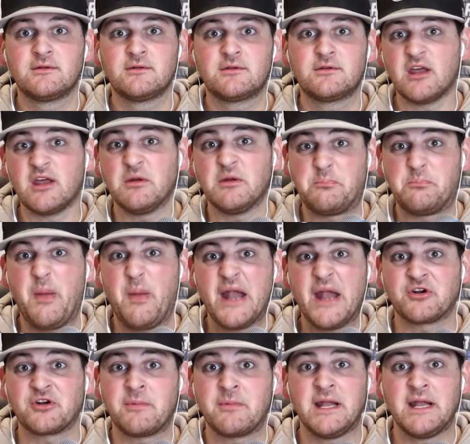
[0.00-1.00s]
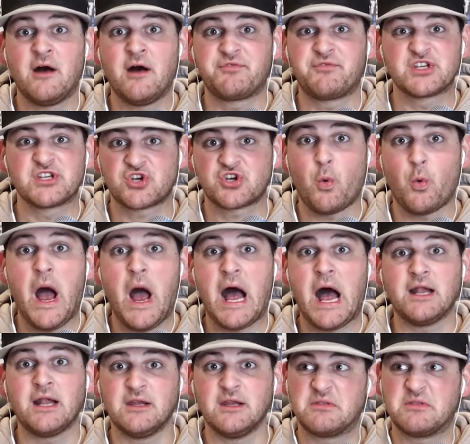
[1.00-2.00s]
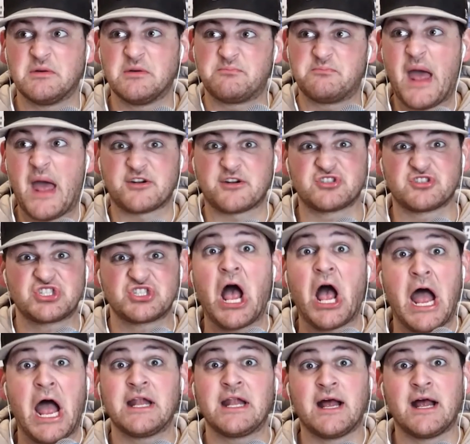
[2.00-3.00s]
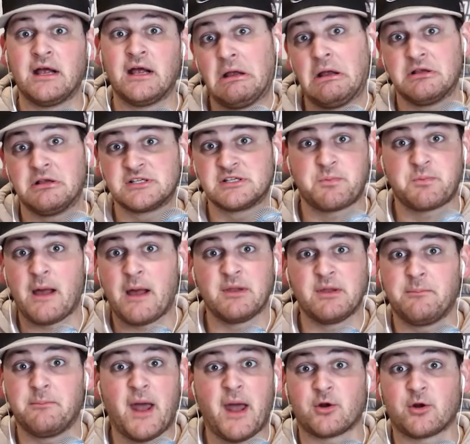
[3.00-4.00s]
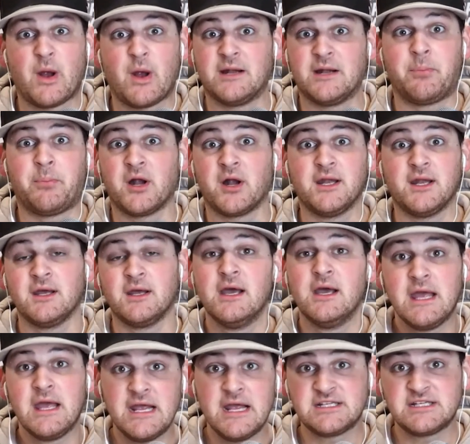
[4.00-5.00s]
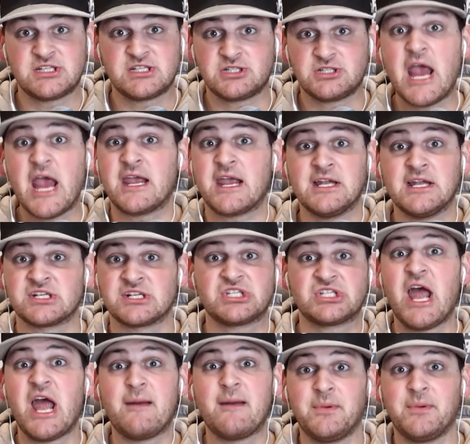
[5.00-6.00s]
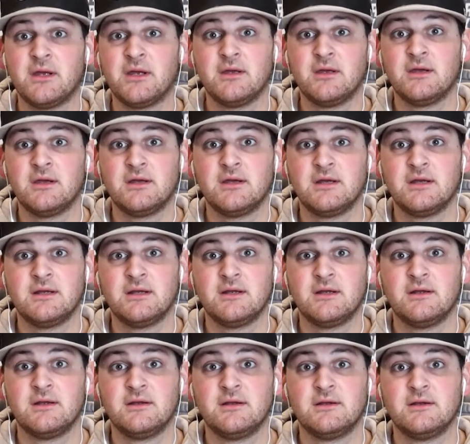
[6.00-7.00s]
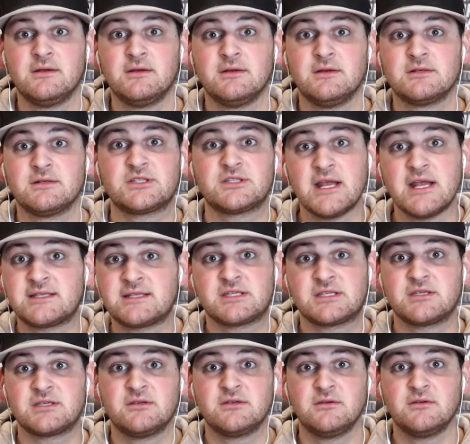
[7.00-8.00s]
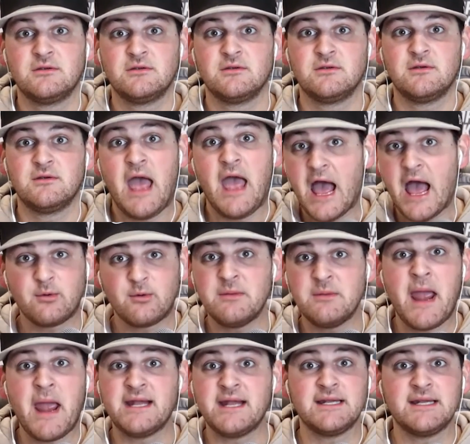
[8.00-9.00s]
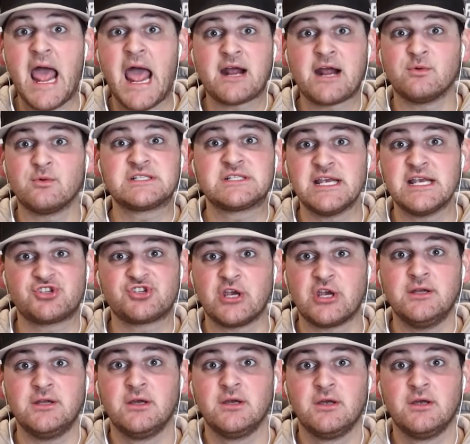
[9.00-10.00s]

the betterment of the squad. The better side is probably a better way to put it. He's taken a step since Howie made an acquisition,